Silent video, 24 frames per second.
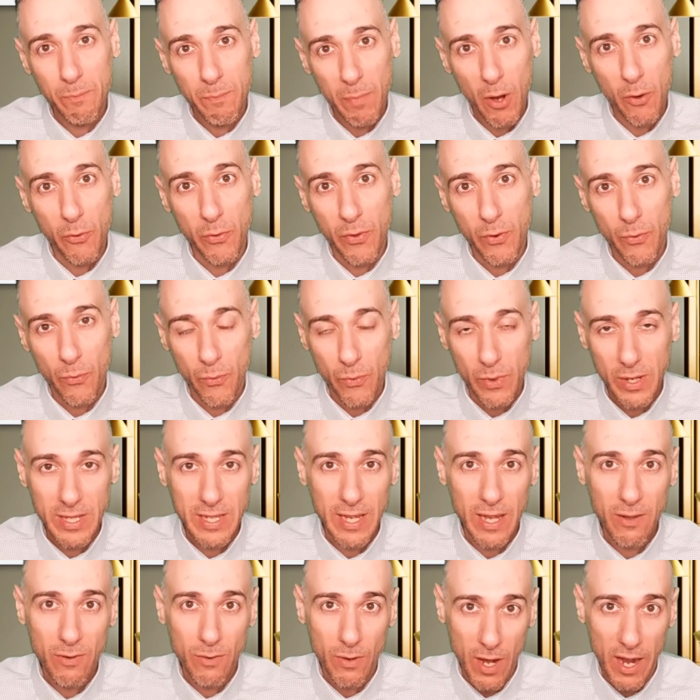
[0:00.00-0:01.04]
both
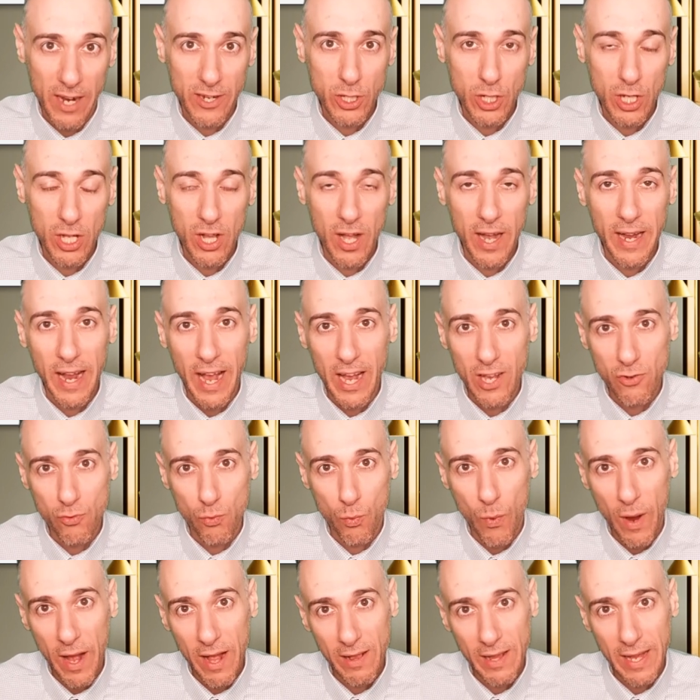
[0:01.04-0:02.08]
retail IG client as
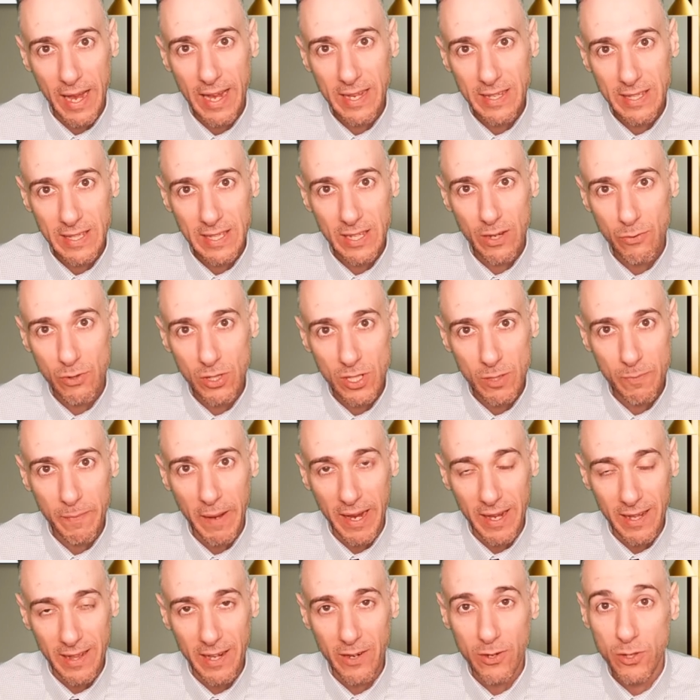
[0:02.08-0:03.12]
well as COT
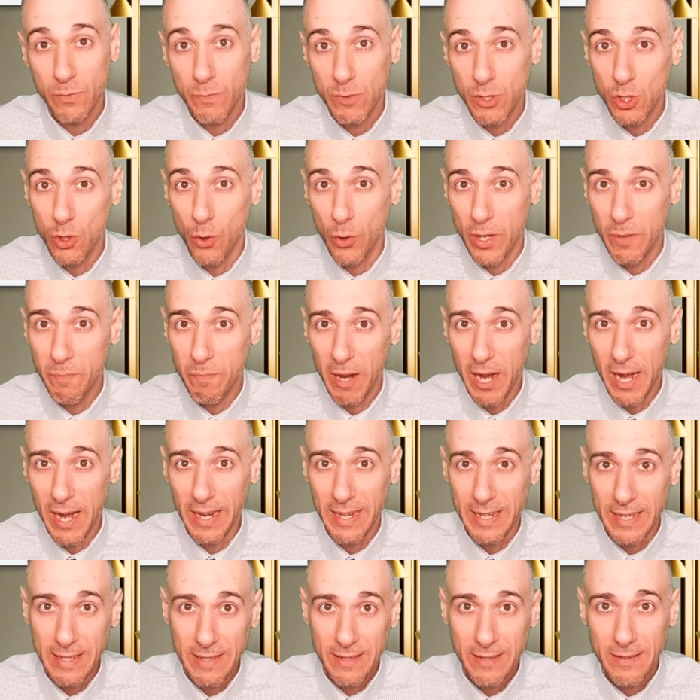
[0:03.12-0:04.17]
speculators majority
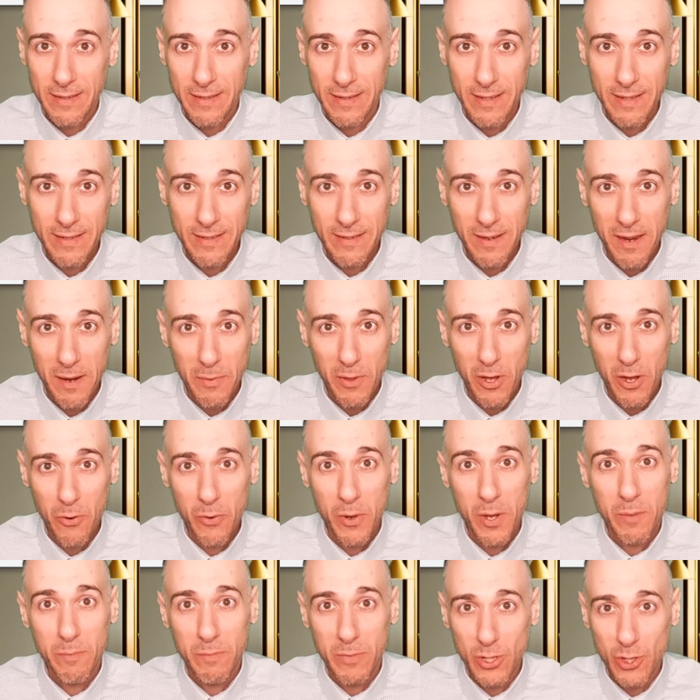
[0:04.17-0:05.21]
buy. This time,
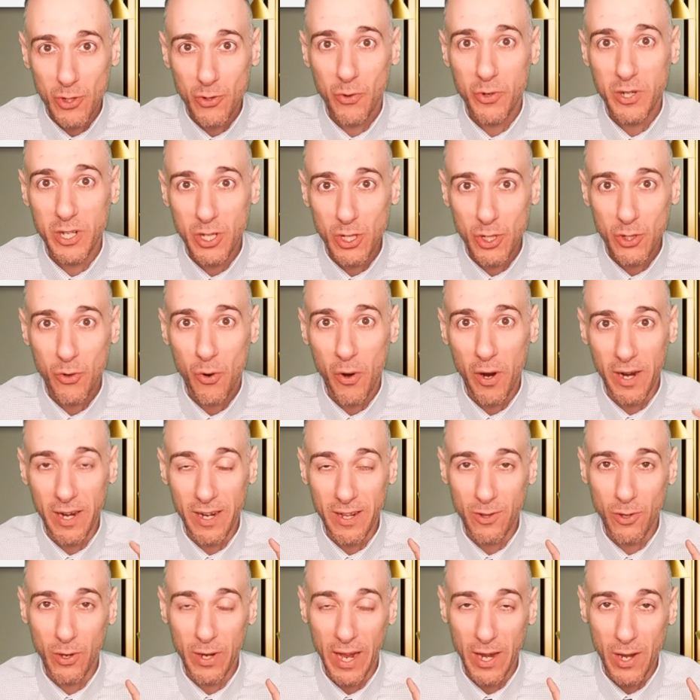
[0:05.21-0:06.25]
though, majority short. Going
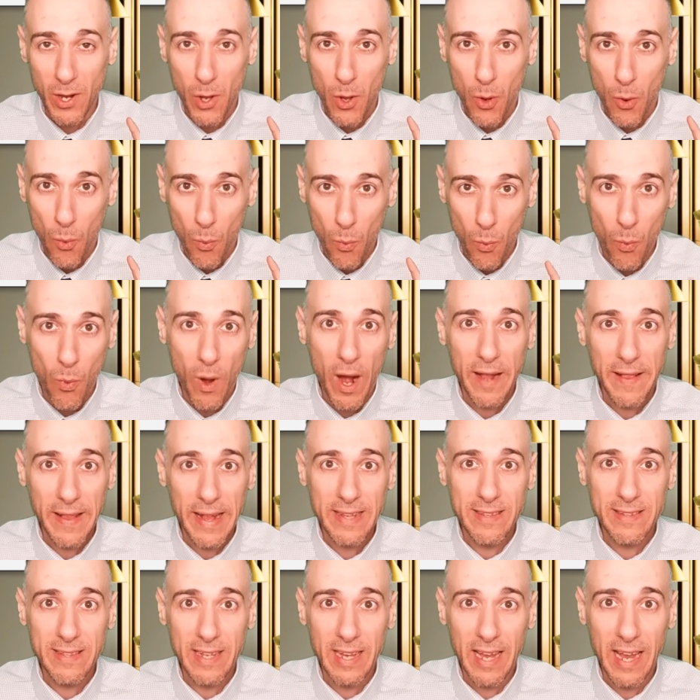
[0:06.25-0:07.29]
to look at why
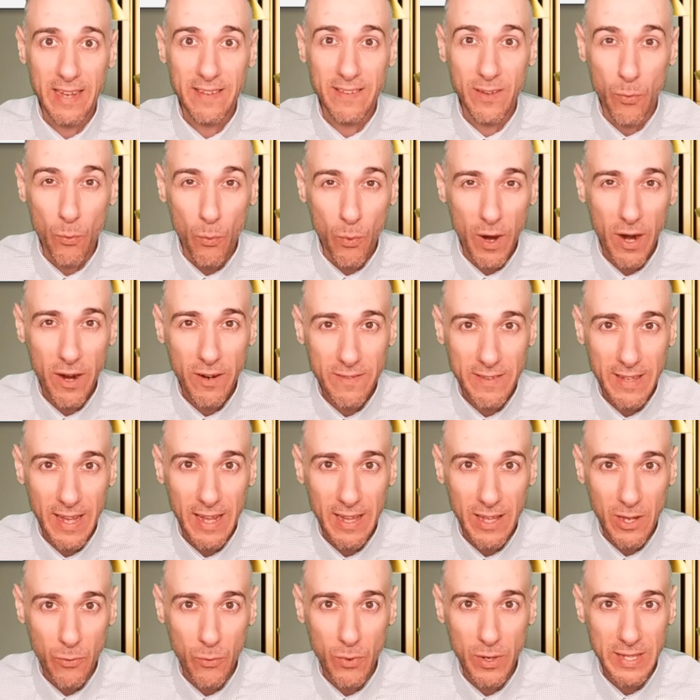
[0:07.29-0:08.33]
that's the case and where
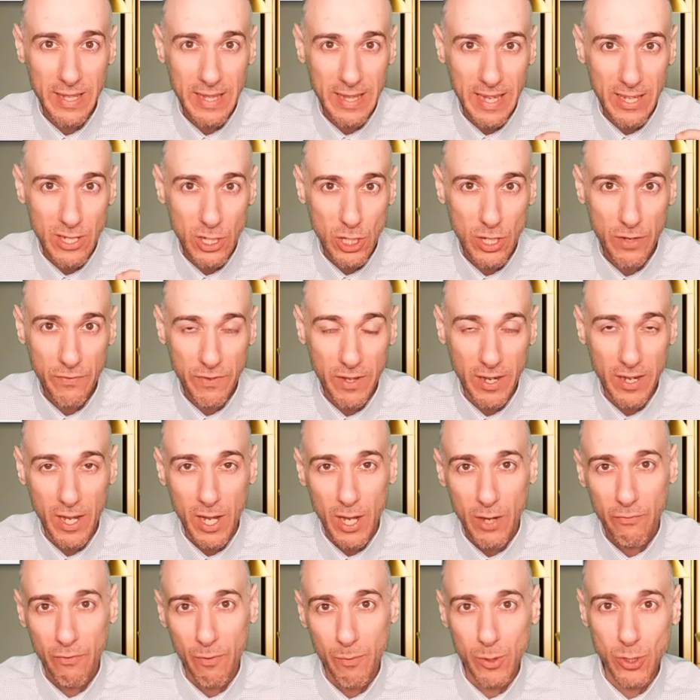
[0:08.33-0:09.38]
exactly it was that they shifted
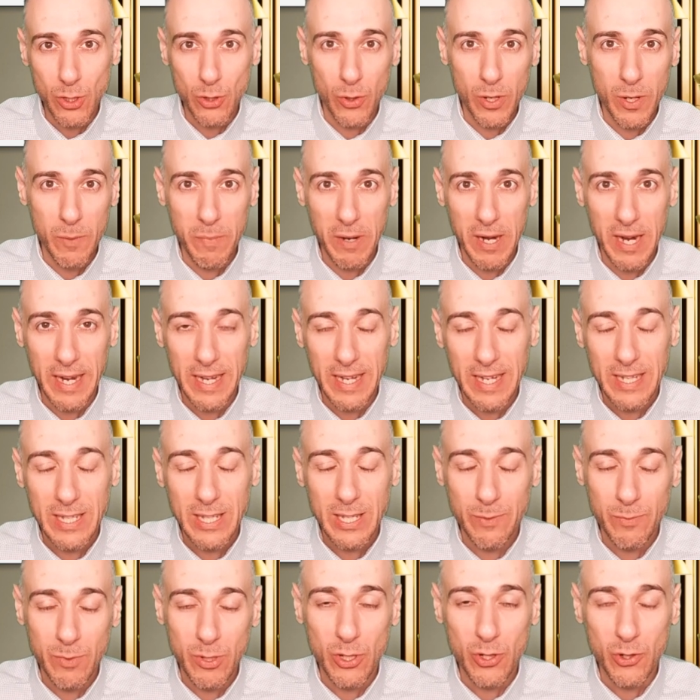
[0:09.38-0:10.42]
from majority buy
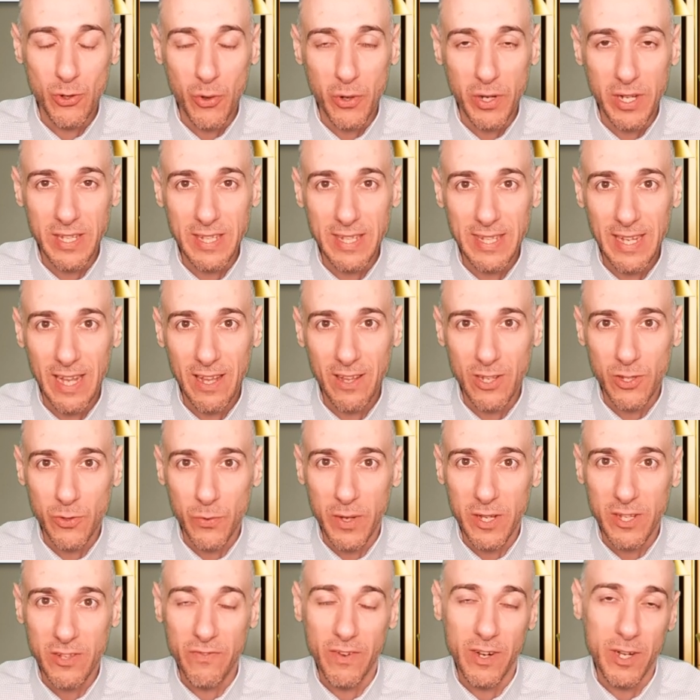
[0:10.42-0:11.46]
to majority sell, as
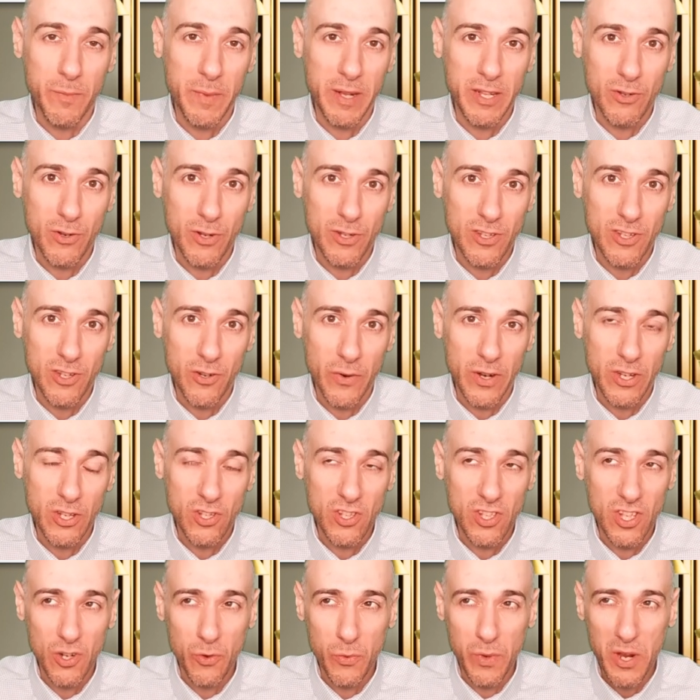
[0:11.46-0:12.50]
well as fundamental
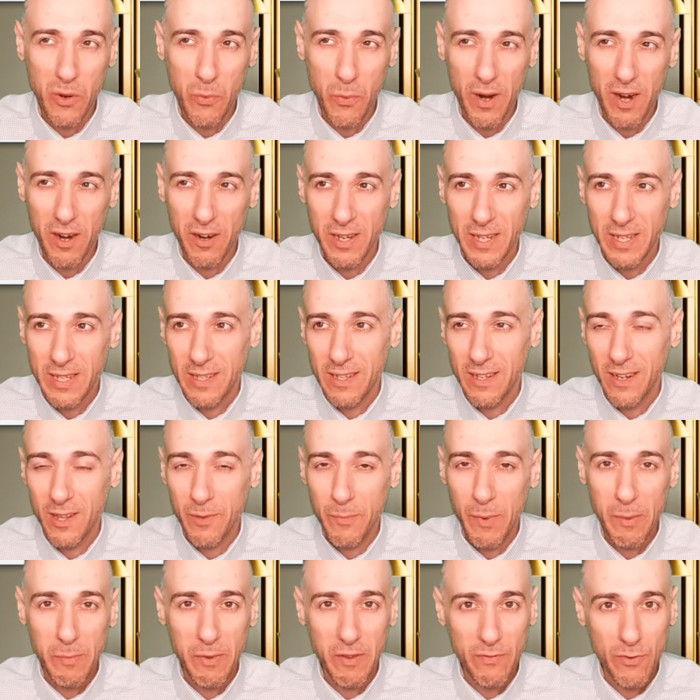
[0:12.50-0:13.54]
considerations in a week where there
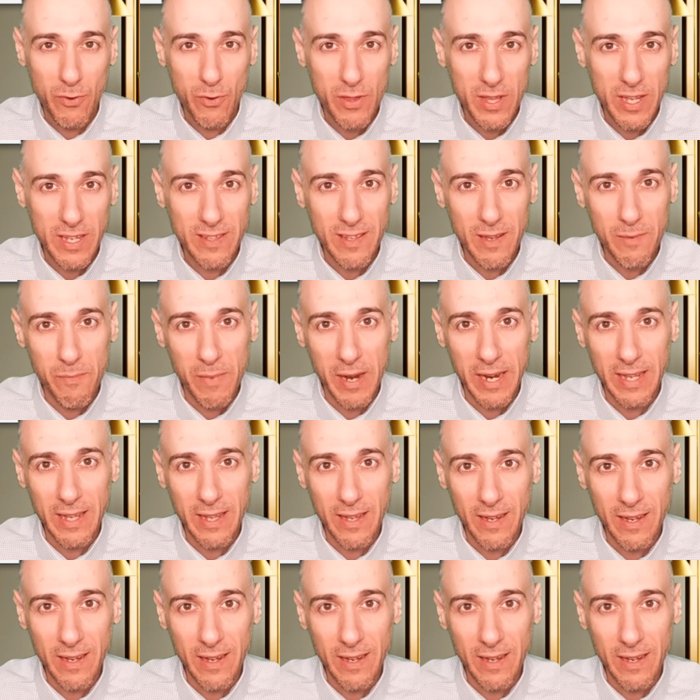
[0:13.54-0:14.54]
might be a few things that might